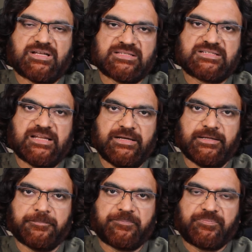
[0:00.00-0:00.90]
task
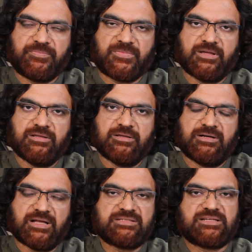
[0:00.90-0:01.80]
lighting.
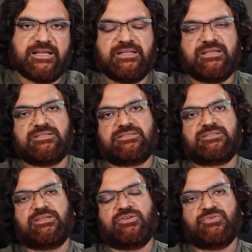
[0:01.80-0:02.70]
Task lighting
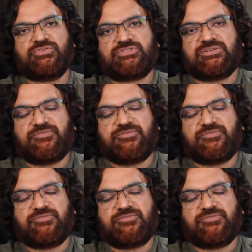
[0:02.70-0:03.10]
is used